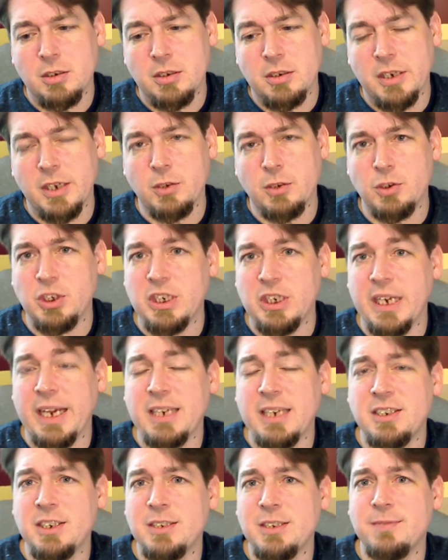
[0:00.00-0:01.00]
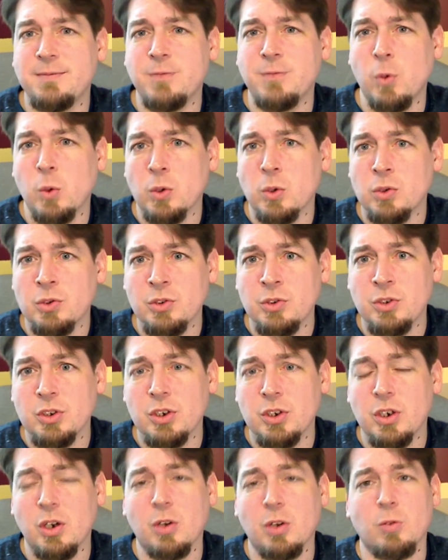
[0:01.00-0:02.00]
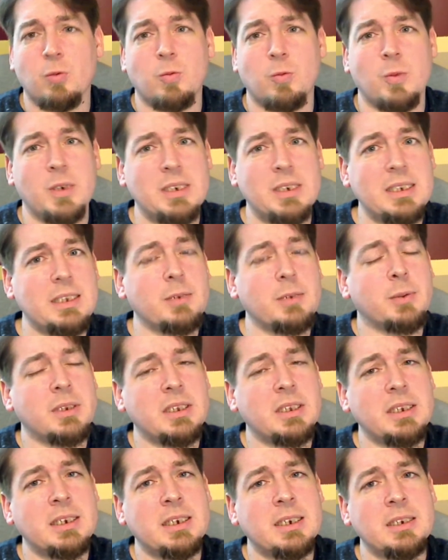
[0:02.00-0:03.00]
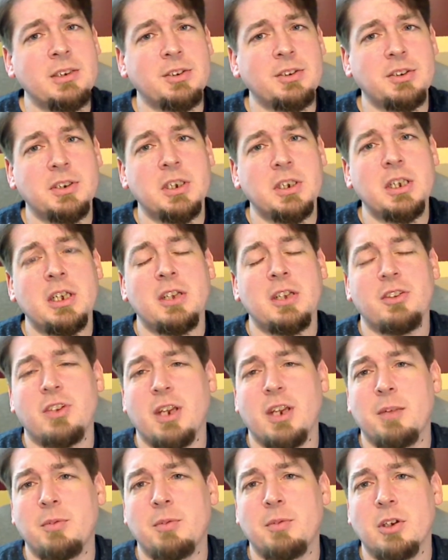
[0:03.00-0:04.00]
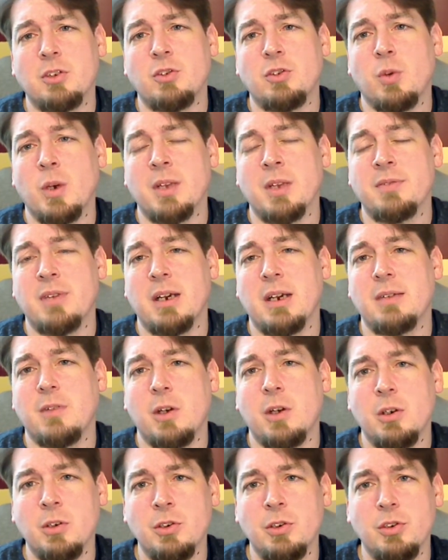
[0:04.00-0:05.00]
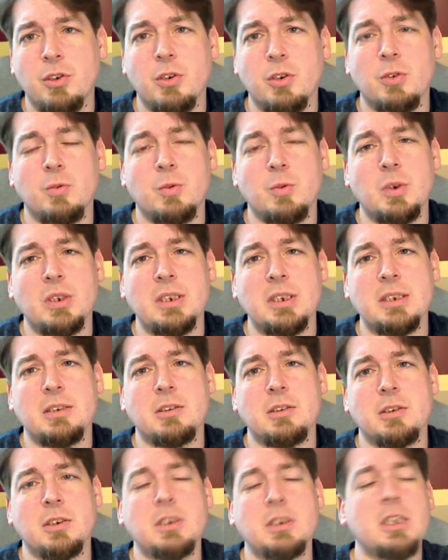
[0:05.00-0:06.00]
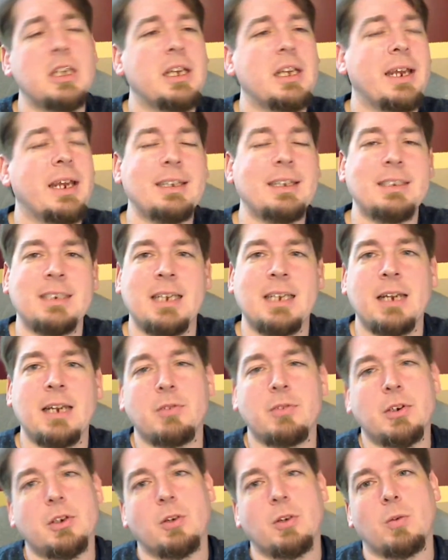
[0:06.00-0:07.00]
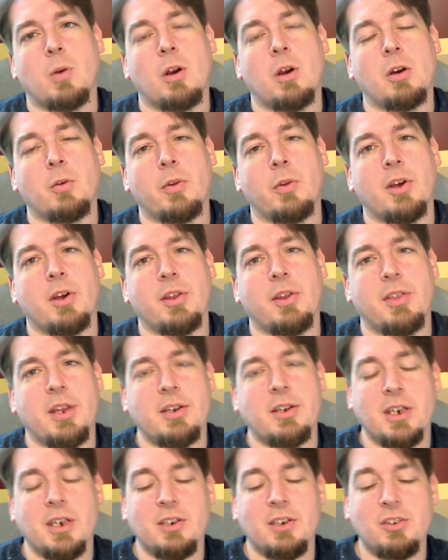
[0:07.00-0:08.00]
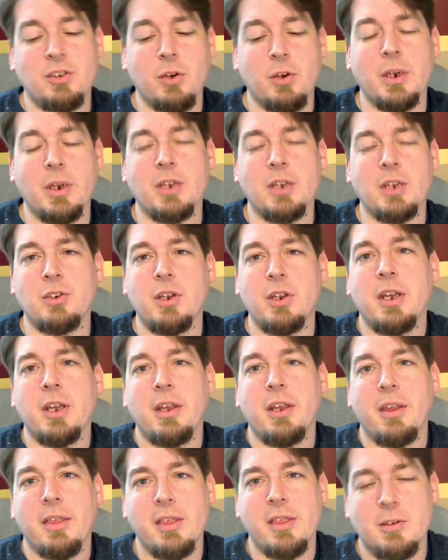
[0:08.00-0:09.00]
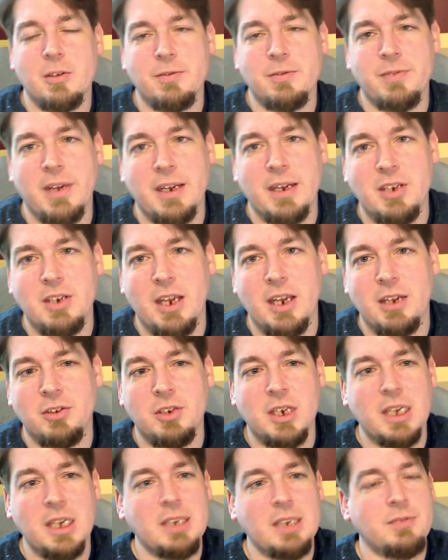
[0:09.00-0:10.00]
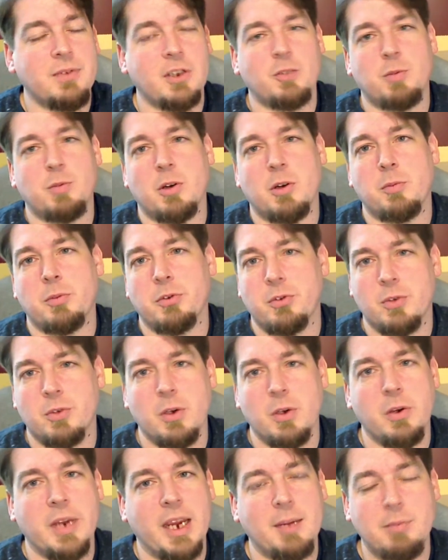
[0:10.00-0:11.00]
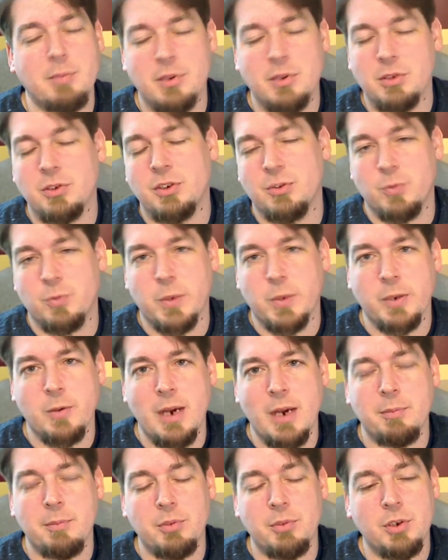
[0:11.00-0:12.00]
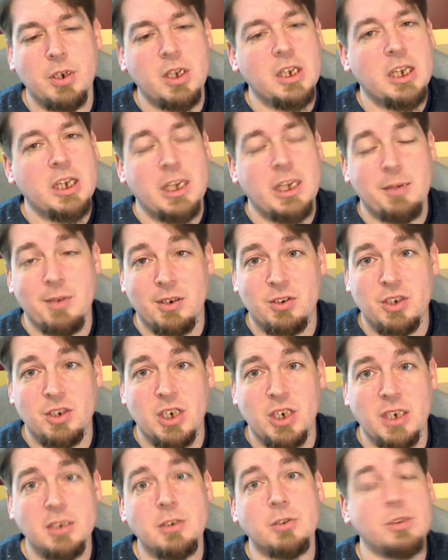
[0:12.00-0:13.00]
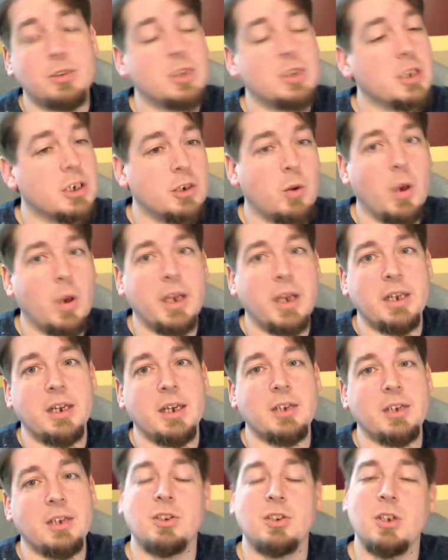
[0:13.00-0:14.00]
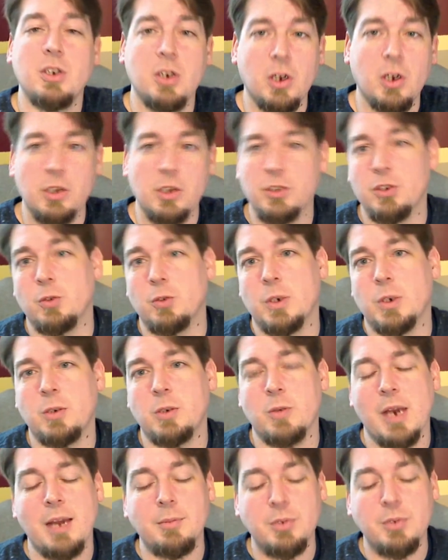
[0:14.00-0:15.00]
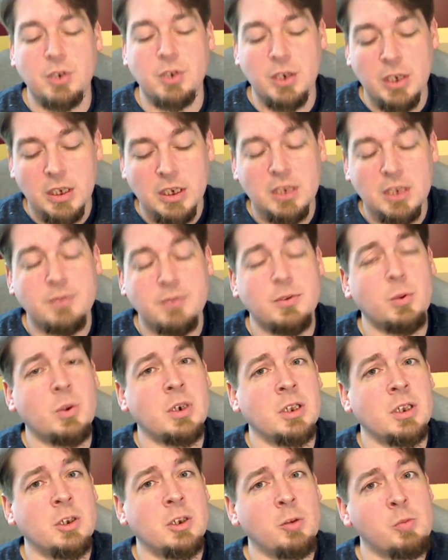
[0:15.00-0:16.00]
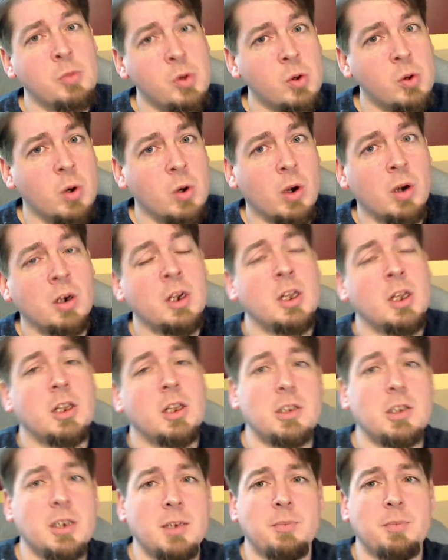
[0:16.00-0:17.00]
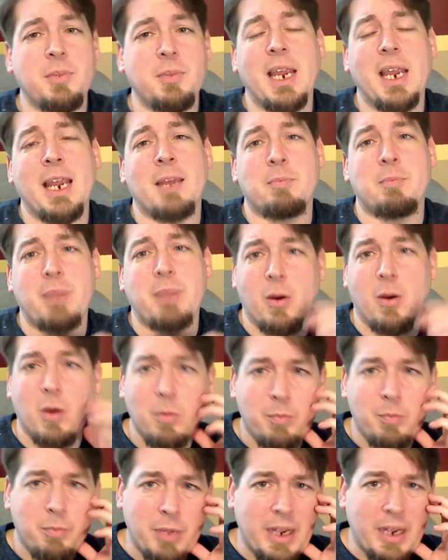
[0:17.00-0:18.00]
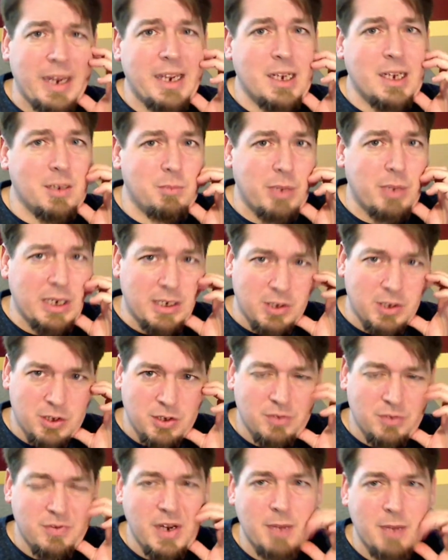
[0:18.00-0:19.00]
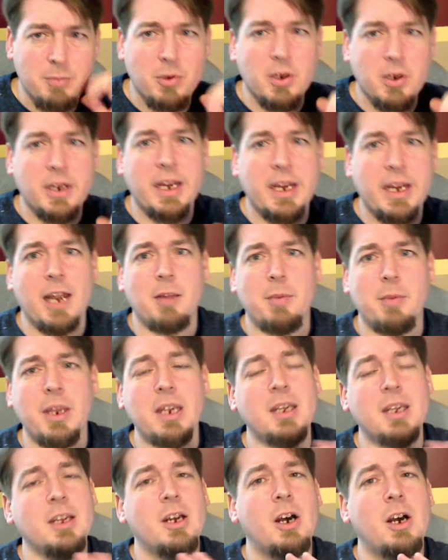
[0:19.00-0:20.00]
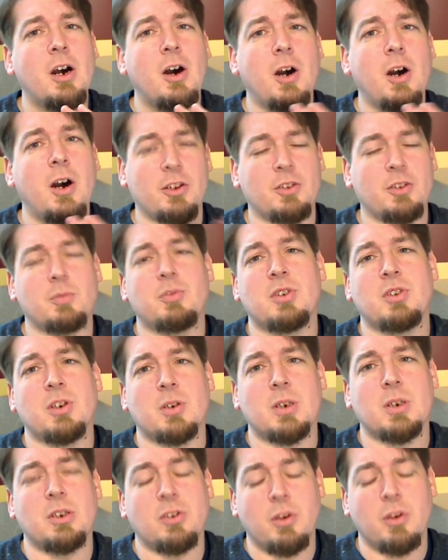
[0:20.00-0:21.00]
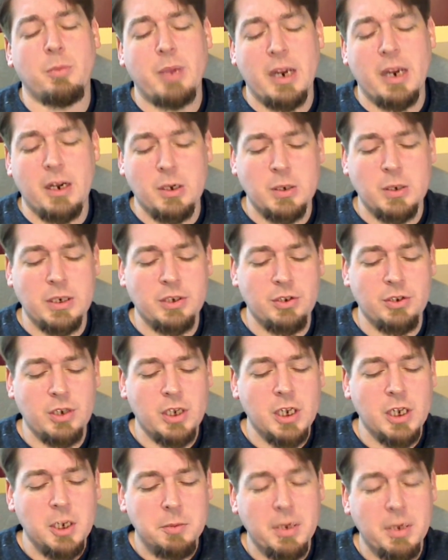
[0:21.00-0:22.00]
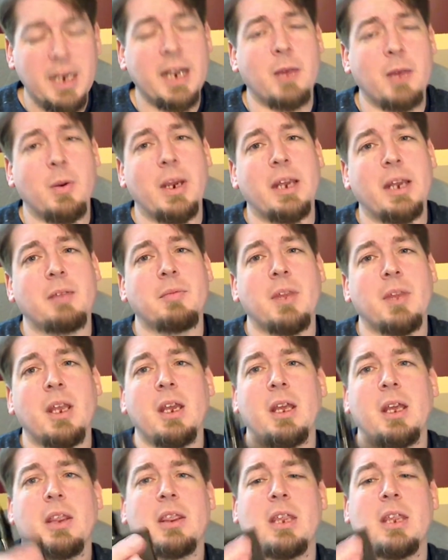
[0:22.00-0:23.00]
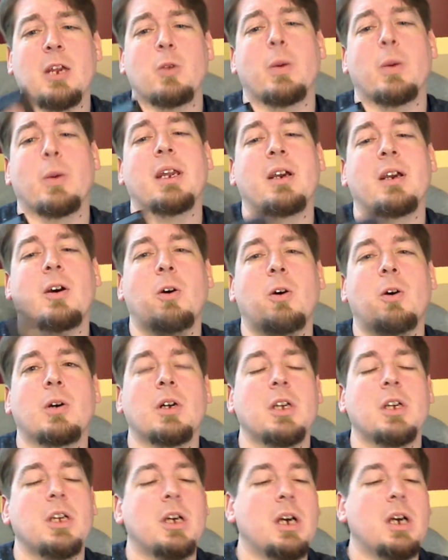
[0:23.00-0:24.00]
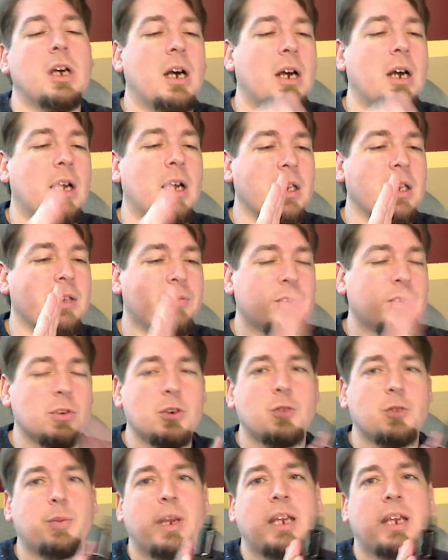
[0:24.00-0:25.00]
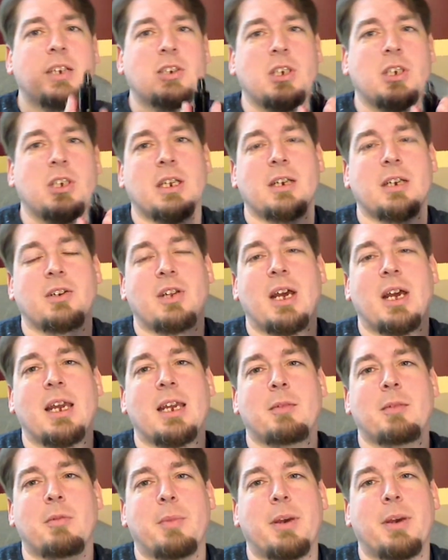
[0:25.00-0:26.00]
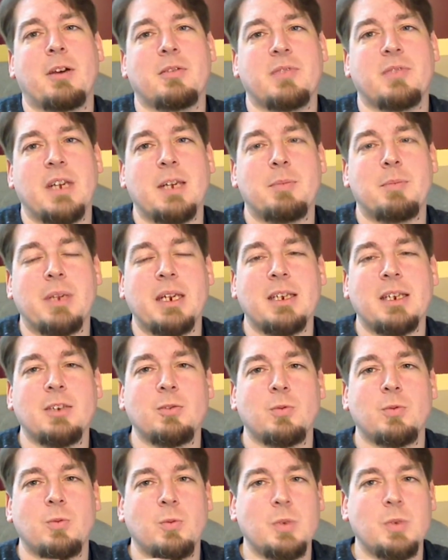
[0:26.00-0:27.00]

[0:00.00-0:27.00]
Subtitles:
HE4s are really, really nice. Samsung 25Rs are really good. And you can never go wrong with authentic Sonys. They're fantastic. EFS Purples are okay, but they're just rewraps. MXJOs, quite nice, also rewraps. If you want to know more, look up the Amp Hour by Pegasus Vapor Academy. Awesome series on batteries. But anyway, there we go. If you're as passionate as I am about vaping and you